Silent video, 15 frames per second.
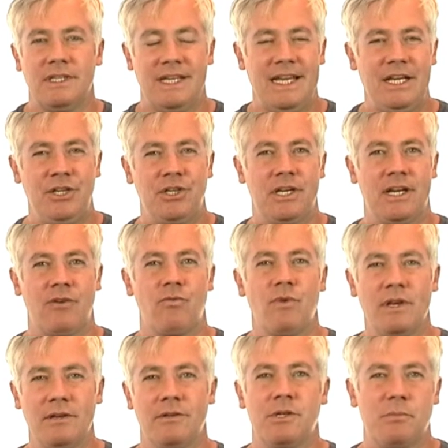teaching,
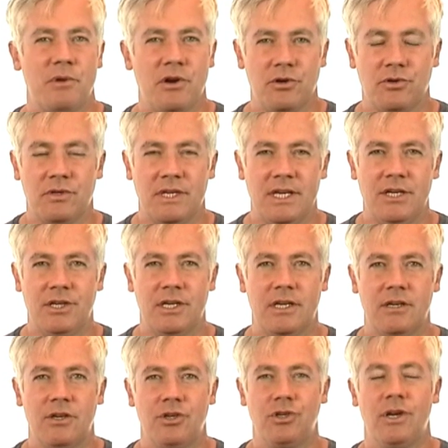real spiritual teaching,
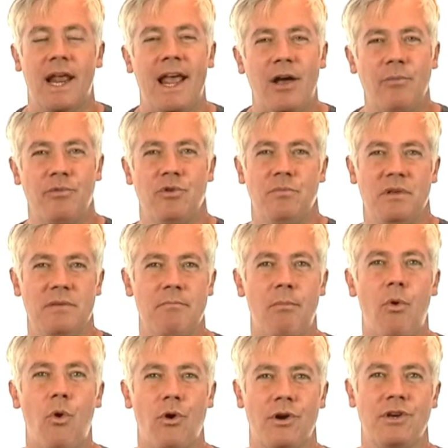should help you be
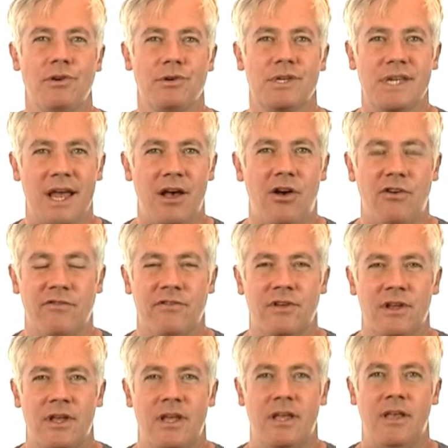more yourself.
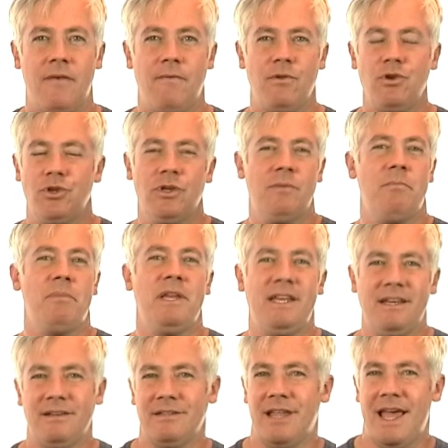You shouldn't
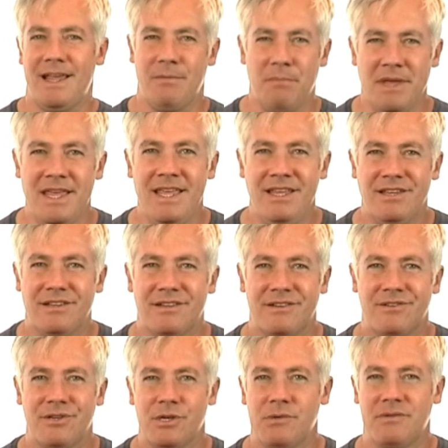be like me,
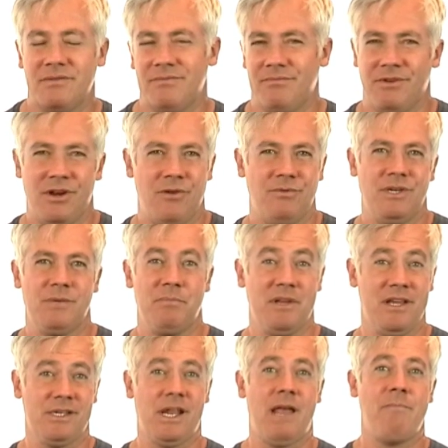just
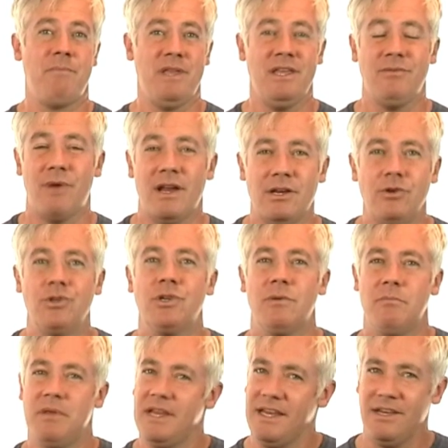because I'm me, right? You
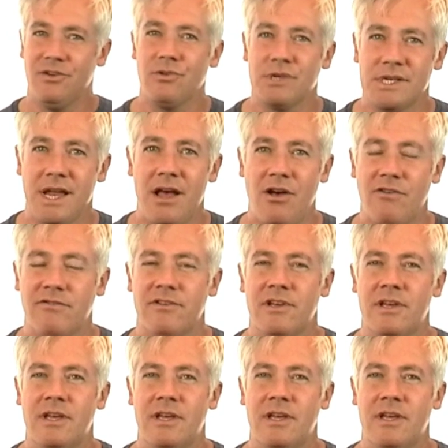should be yourself.